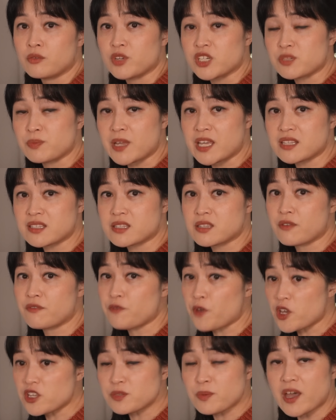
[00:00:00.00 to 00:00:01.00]
Which means the
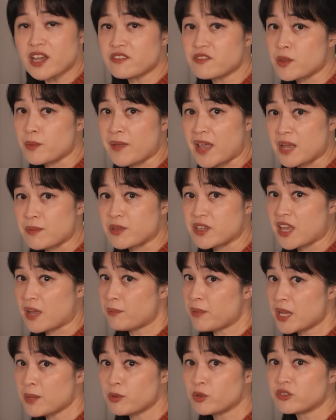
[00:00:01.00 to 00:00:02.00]
first part of the paper
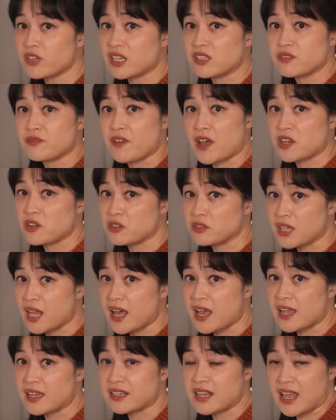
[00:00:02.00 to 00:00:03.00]
that people tend to find
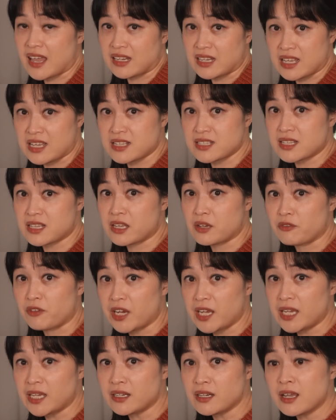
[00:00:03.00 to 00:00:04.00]
online and easily
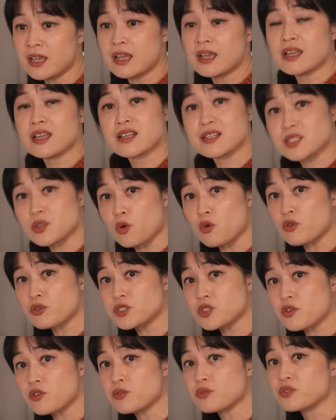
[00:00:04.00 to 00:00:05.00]
read is
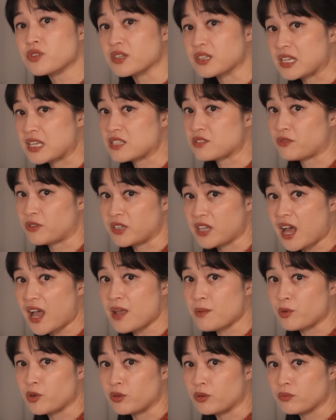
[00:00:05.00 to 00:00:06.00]
also the least
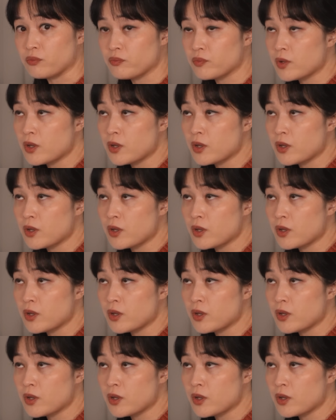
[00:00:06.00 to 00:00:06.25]
reliable.